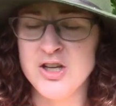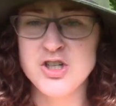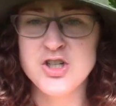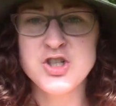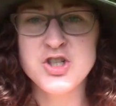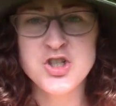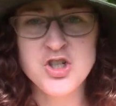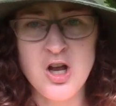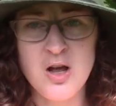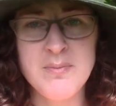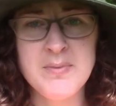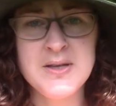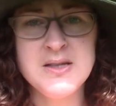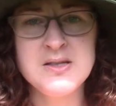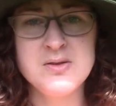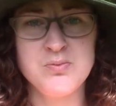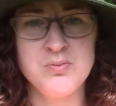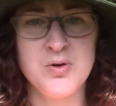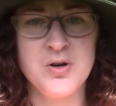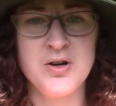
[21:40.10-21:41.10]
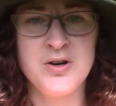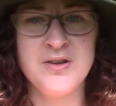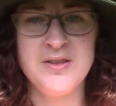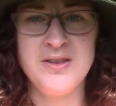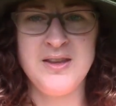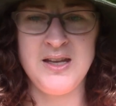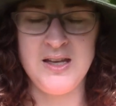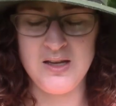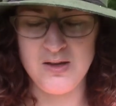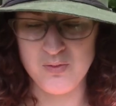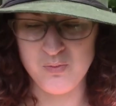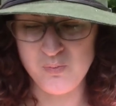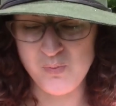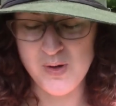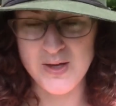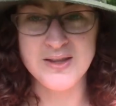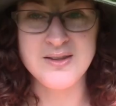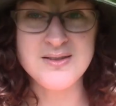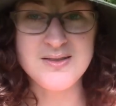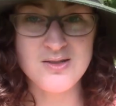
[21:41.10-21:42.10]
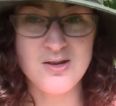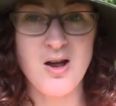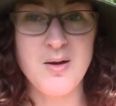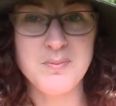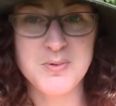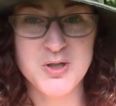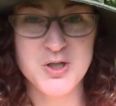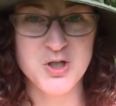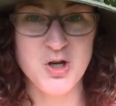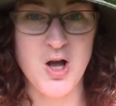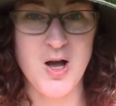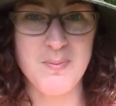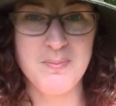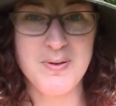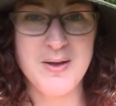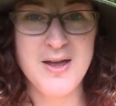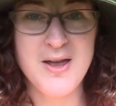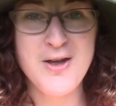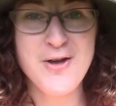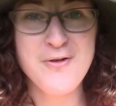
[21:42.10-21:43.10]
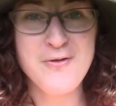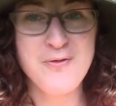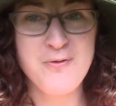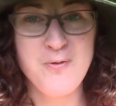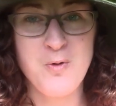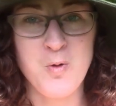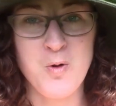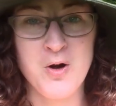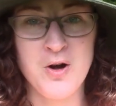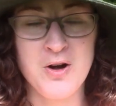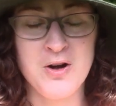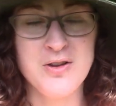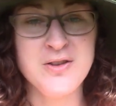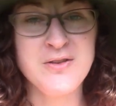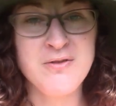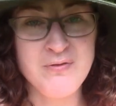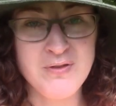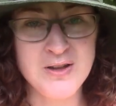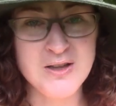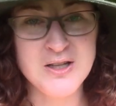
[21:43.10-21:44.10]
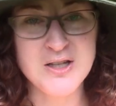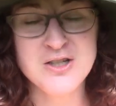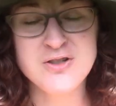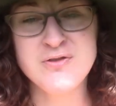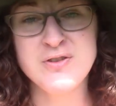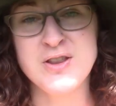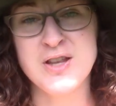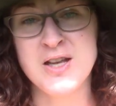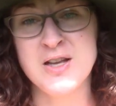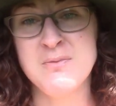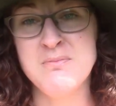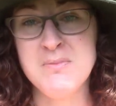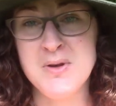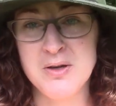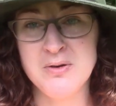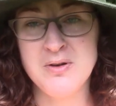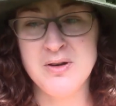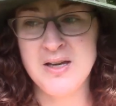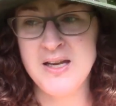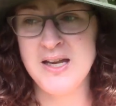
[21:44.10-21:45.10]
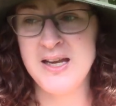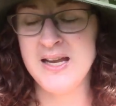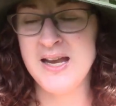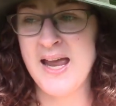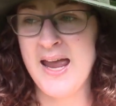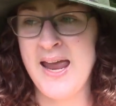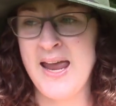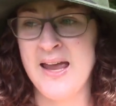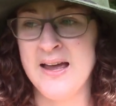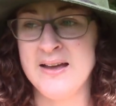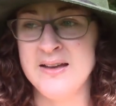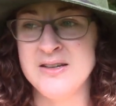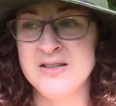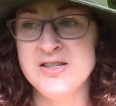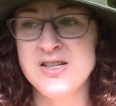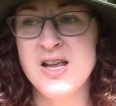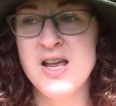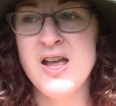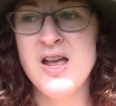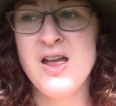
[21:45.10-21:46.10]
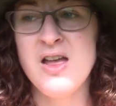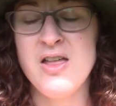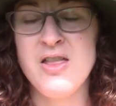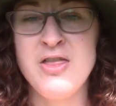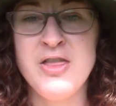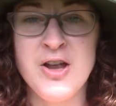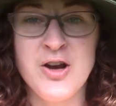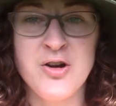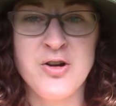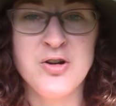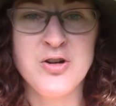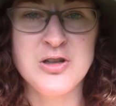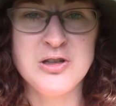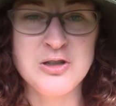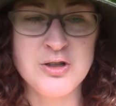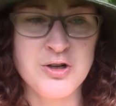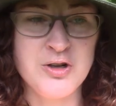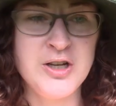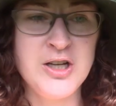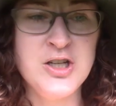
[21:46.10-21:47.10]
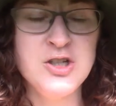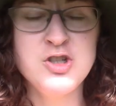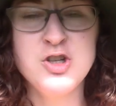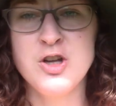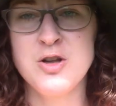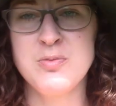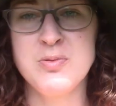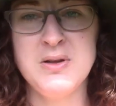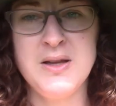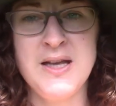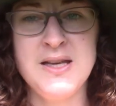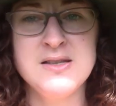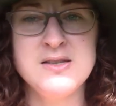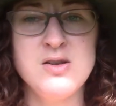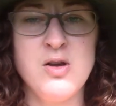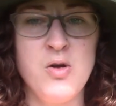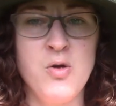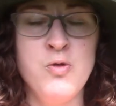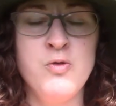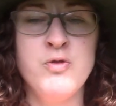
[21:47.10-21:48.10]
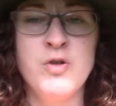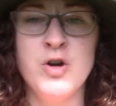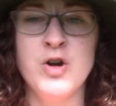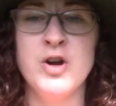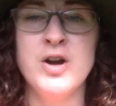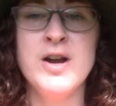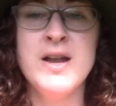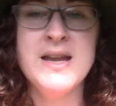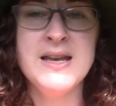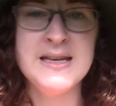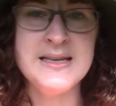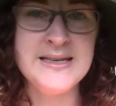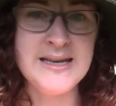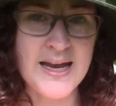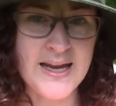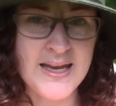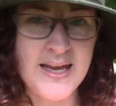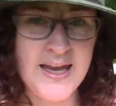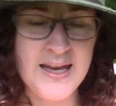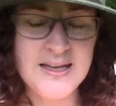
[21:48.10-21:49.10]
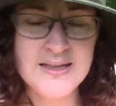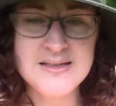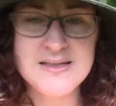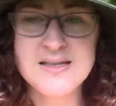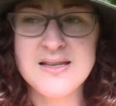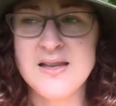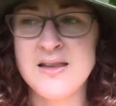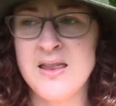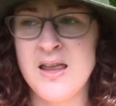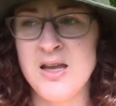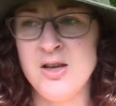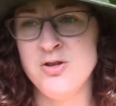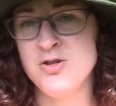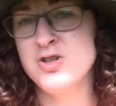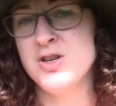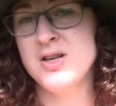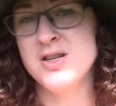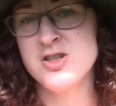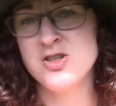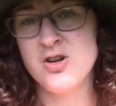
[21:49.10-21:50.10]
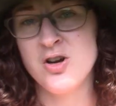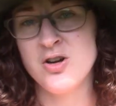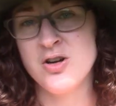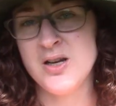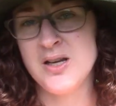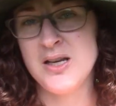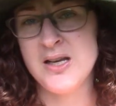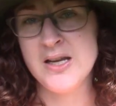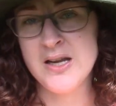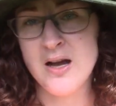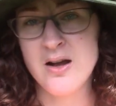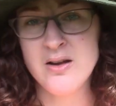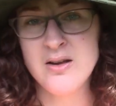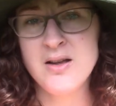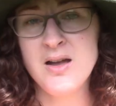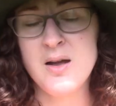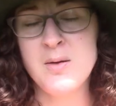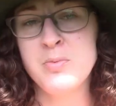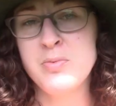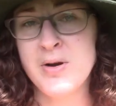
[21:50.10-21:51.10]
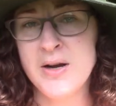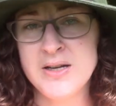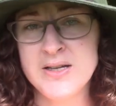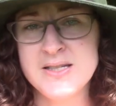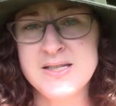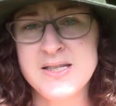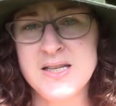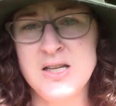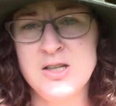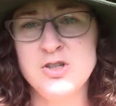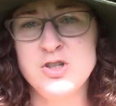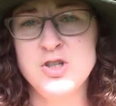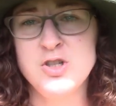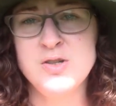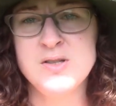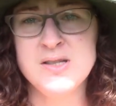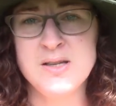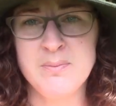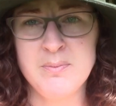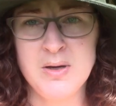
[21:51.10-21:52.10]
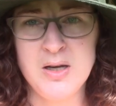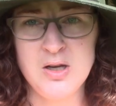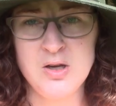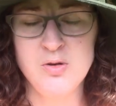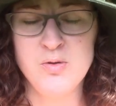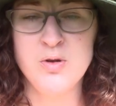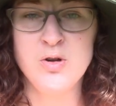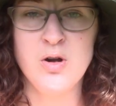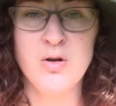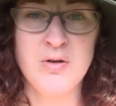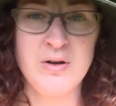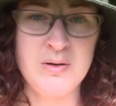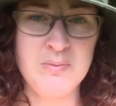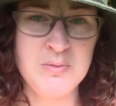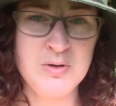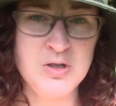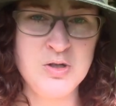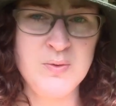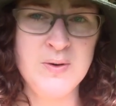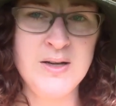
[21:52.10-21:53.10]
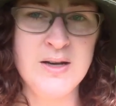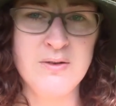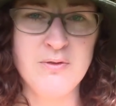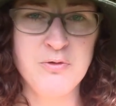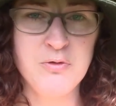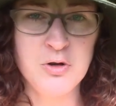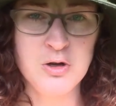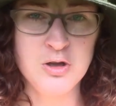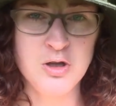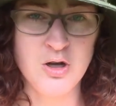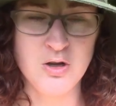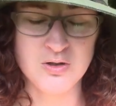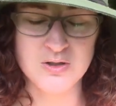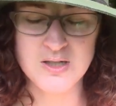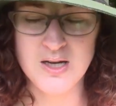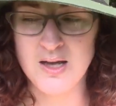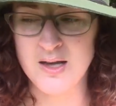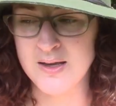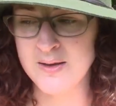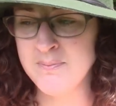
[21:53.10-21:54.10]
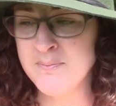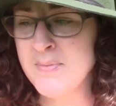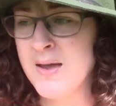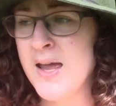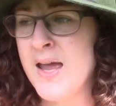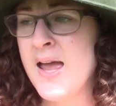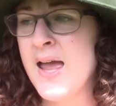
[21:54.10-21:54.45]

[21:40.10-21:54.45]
Shamans were the one-stop shop for the village, for the community, and their learning took place over decades. They usually started young, apprenticing to somebody who had already been doing it for a long time,